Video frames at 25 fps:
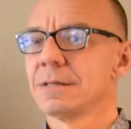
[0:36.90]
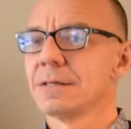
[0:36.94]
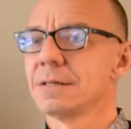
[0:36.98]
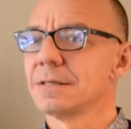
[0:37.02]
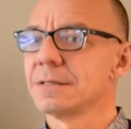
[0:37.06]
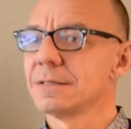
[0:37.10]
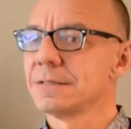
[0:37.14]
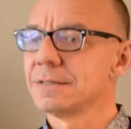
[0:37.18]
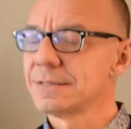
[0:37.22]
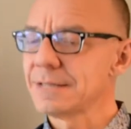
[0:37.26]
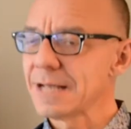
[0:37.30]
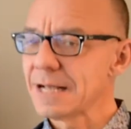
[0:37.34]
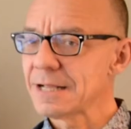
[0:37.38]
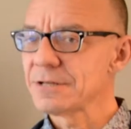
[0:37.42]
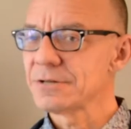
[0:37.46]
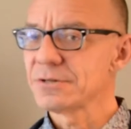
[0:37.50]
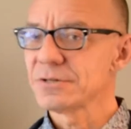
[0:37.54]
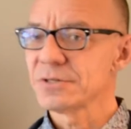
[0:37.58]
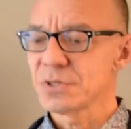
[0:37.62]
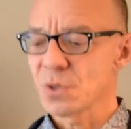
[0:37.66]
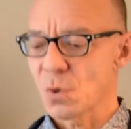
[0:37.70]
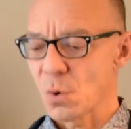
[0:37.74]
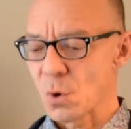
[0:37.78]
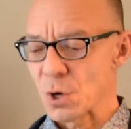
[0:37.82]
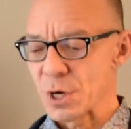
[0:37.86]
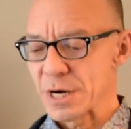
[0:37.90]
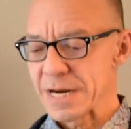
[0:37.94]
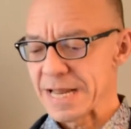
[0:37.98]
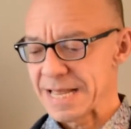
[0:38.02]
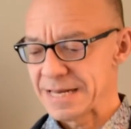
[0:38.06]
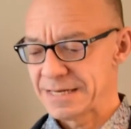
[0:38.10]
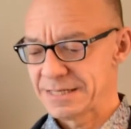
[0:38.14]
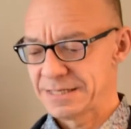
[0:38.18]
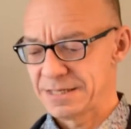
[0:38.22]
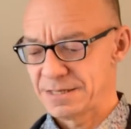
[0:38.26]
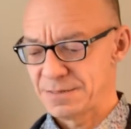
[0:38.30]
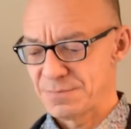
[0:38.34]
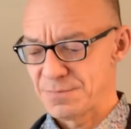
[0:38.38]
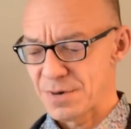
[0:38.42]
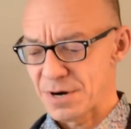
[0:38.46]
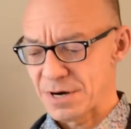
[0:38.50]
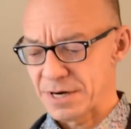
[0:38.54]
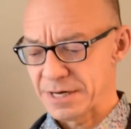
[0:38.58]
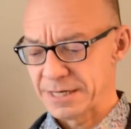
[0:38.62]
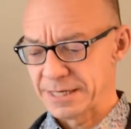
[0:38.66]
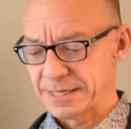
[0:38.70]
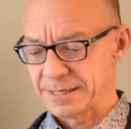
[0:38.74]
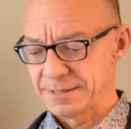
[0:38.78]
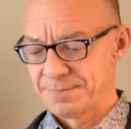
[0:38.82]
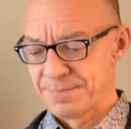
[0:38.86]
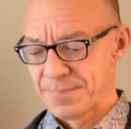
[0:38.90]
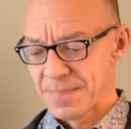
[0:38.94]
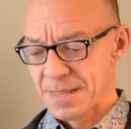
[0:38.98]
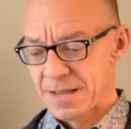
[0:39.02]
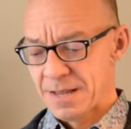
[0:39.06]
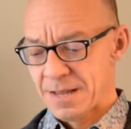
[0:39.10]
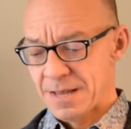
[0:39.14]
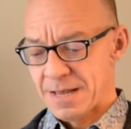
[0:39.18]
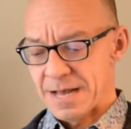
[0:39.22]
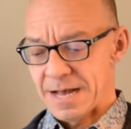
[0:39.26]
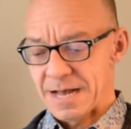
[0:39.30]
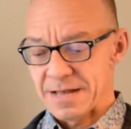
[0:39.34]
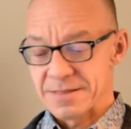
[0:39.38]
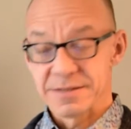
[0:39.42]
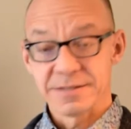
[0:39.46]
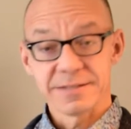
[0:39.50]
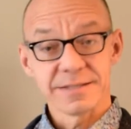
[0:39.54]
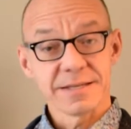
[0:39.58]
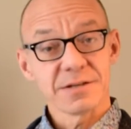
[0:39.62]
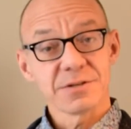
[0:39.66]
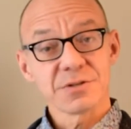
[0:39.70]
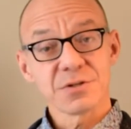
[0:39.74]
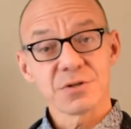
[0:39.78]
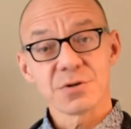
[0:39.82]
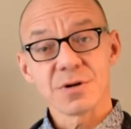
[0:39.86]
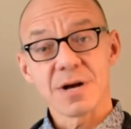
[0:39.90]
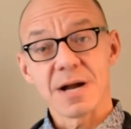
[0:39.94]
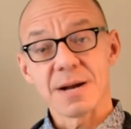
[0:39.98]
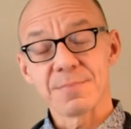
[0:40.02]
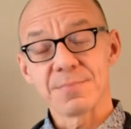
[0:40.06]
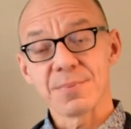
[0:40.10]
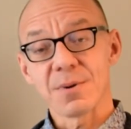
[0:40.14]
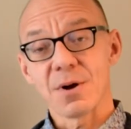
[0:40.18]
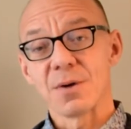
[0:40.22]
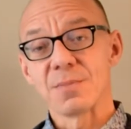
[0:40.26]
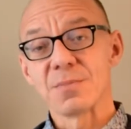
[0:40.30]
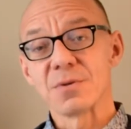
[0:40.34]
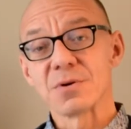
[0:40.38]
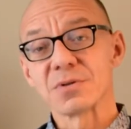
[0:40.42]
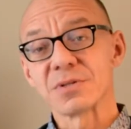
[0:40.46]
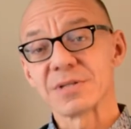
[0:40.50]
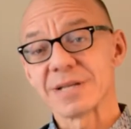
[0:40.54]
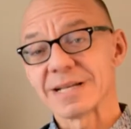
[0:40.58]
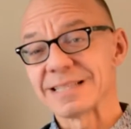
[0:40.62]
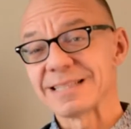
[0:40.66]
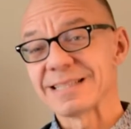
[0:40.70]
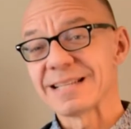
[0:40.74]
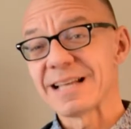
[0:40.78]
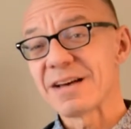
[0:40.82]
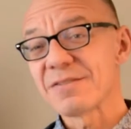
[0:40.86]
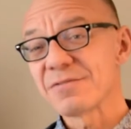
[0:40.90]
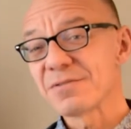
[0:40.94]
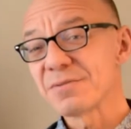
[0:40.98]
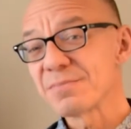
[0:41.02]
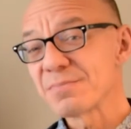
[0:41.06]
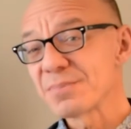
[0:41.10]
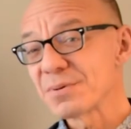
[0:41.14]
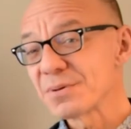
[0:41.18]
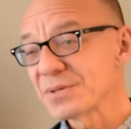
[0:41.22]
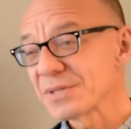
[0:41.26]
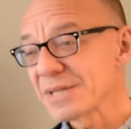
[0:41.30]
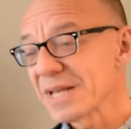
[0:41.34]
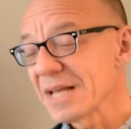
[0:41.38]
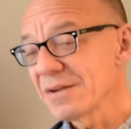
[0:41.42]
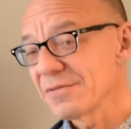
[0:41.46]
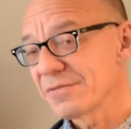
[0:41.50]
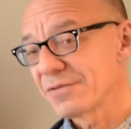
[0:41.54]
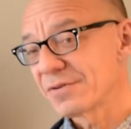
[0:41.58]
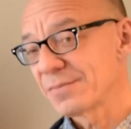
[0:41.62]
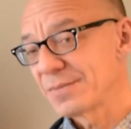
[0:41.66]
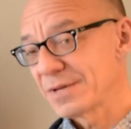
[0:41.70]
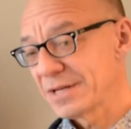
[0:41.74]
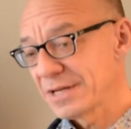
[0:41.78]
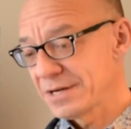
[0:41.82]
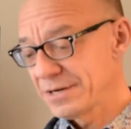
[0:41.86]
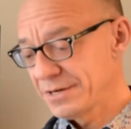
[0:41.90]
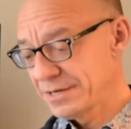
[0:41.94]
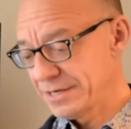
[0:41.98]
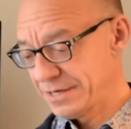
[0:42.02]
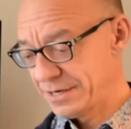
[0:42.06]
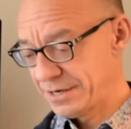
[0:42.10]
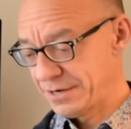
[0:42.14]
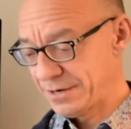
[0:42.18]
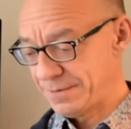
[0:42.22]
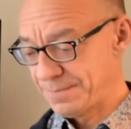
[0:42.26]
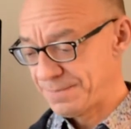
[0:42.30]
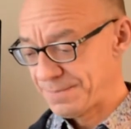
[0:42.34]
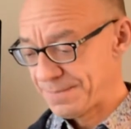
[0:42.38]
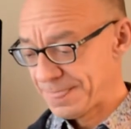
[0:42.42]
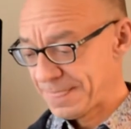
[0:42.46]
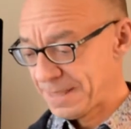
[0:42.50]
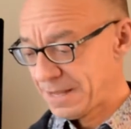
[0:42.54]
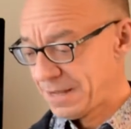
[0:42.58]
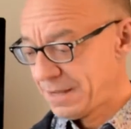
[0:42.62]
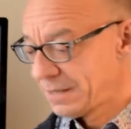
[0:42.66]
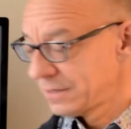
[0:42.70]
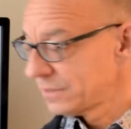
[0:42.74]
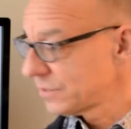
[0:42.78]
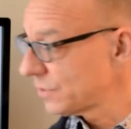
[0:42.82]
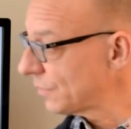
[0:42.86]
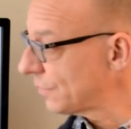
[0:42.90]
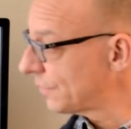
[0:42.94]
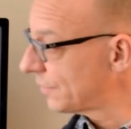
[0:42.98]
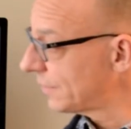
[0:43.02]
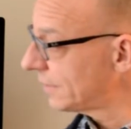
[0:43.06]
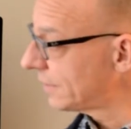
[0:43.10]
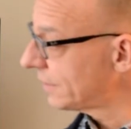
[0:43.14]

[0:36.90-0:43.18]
sellers oriented market. Uh, the sales are up almost 11% from a year ago. So if you